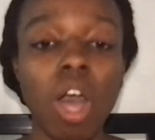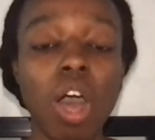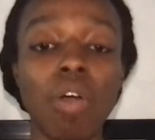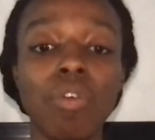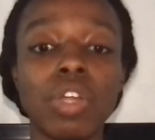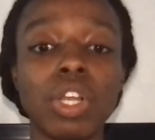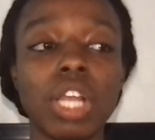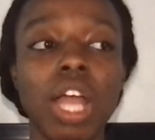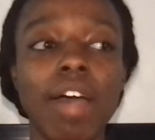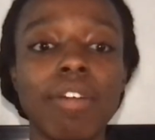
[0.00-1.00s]
However,
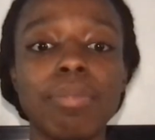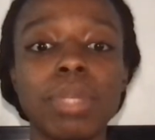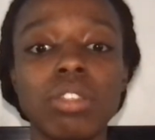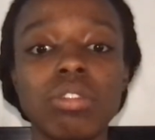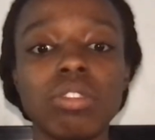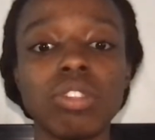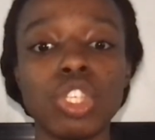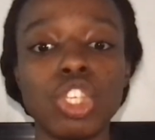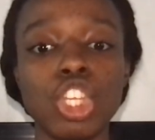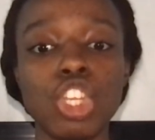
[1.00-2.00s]
I've been
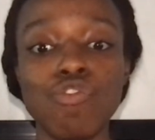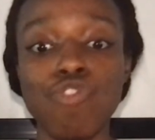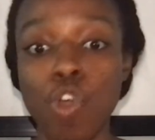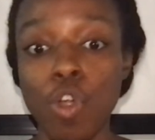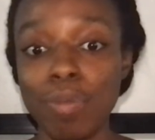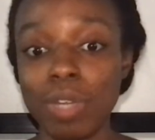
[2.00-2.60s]
informed